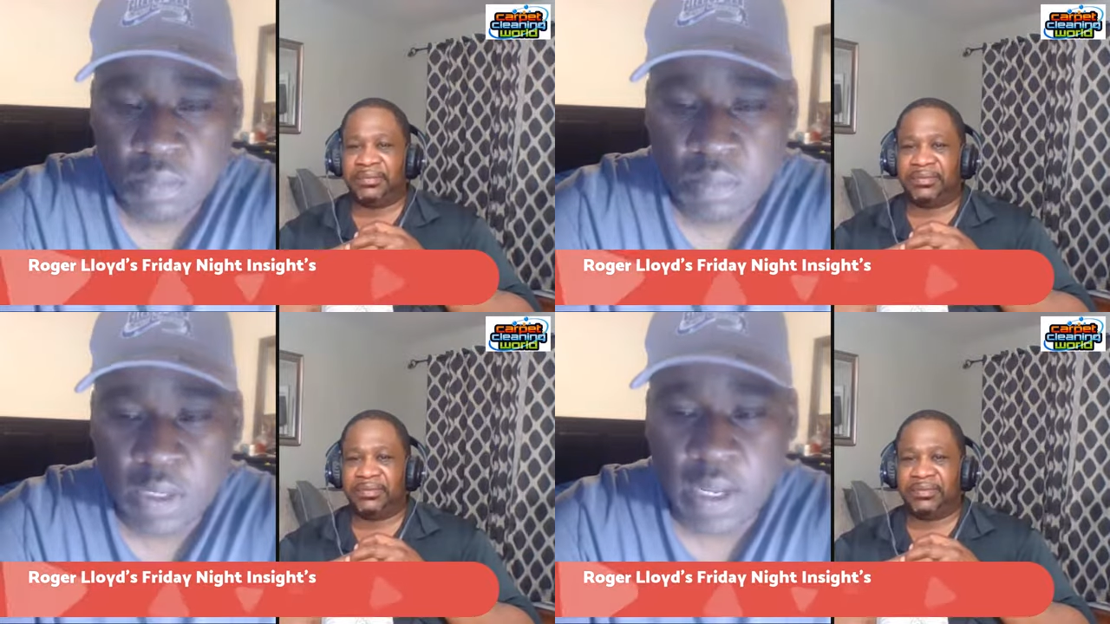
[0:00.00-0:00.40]

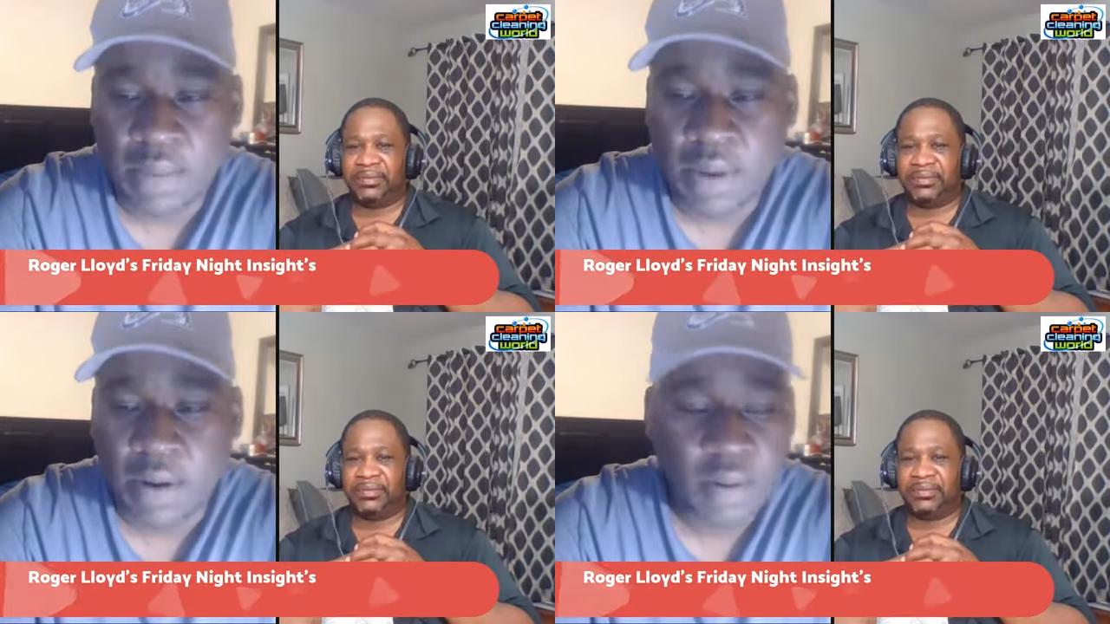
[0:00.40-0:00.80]
Speaker 1: Yeah, I'm
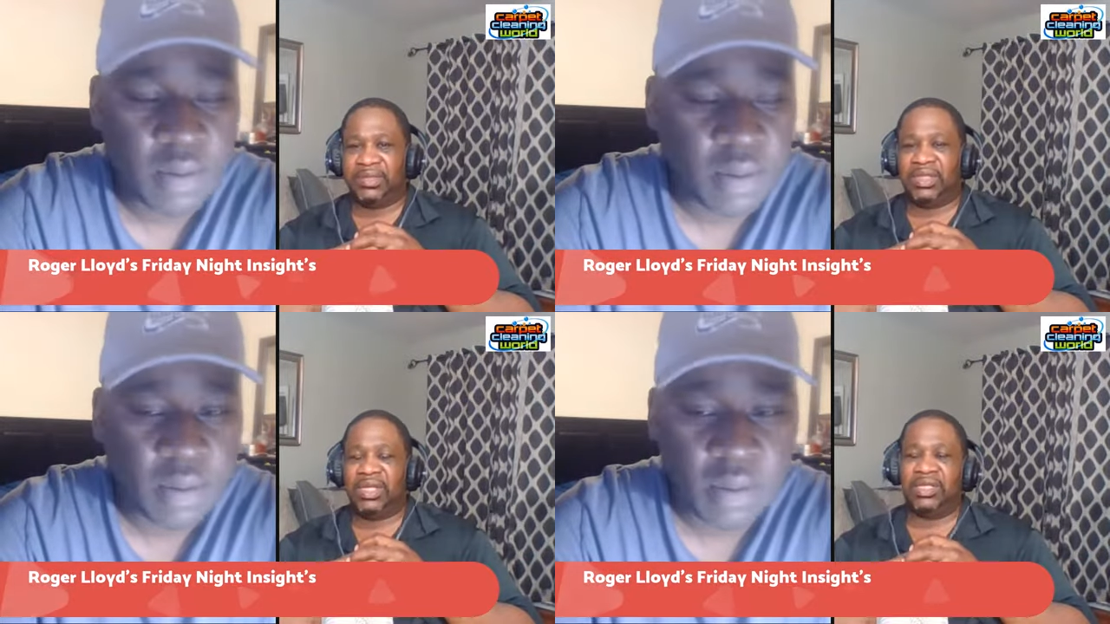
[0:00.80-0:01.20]
here.
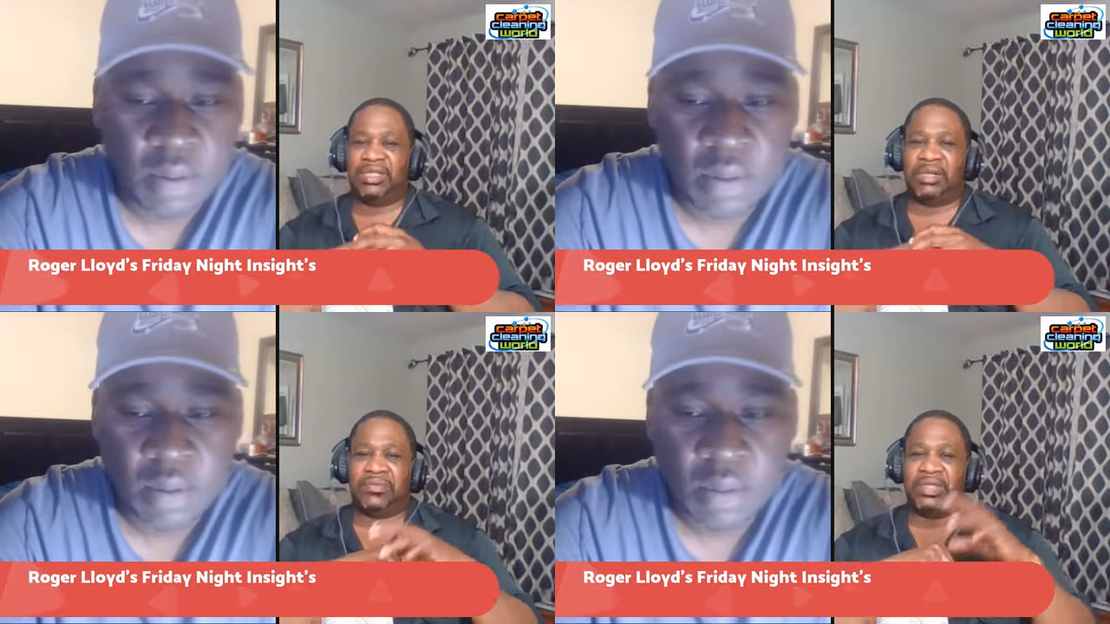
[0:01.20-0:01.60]

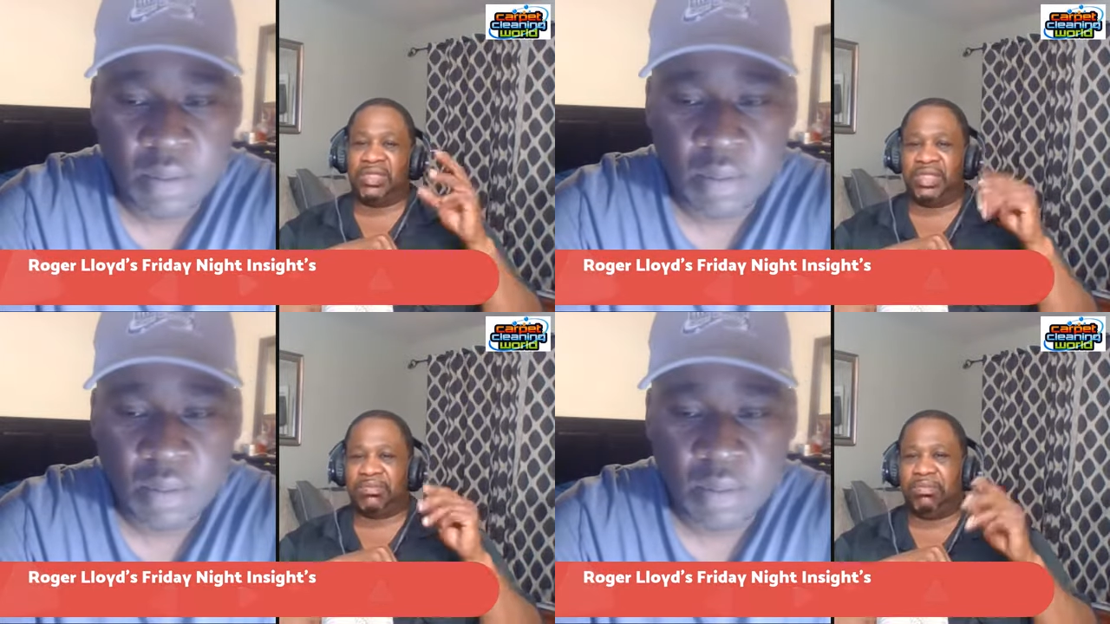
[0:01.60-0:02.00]
Something
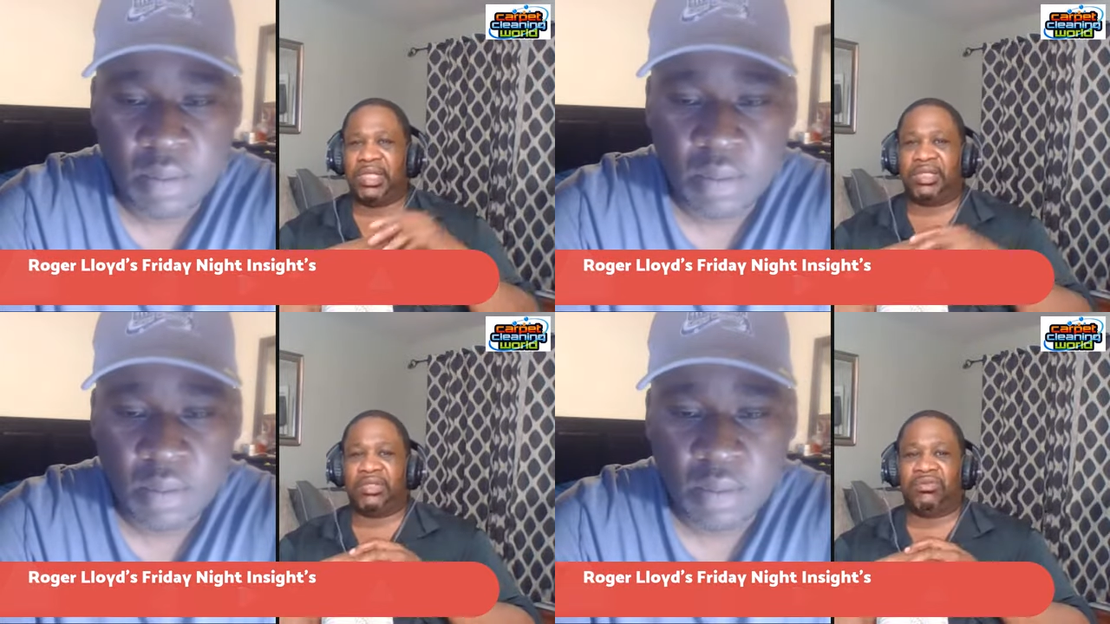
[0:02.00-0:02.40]
just
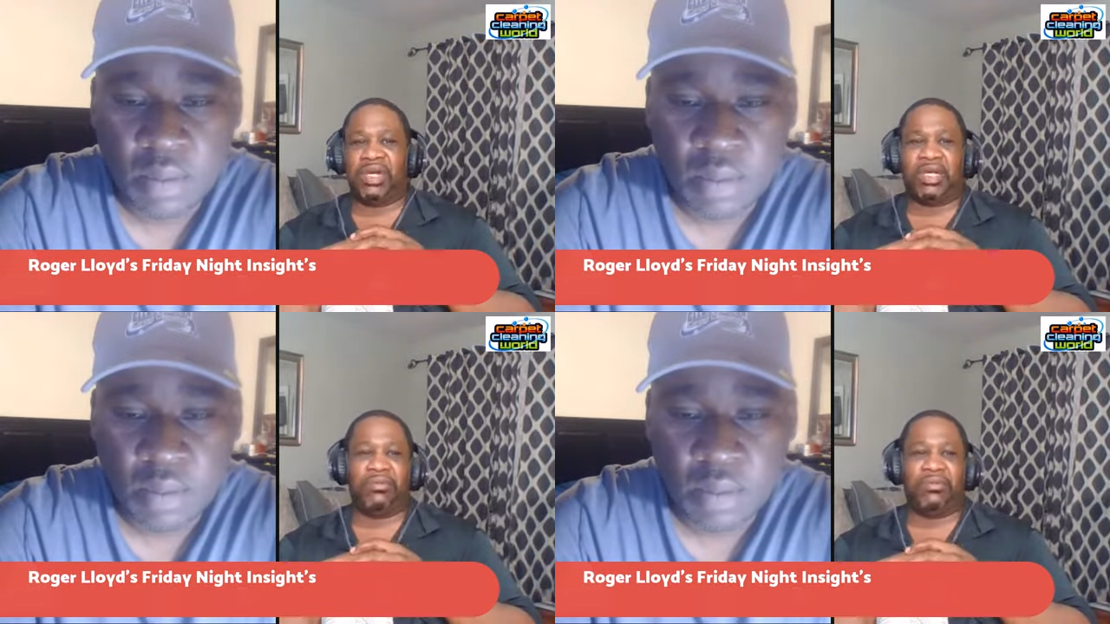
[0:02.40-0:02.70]
blinked around.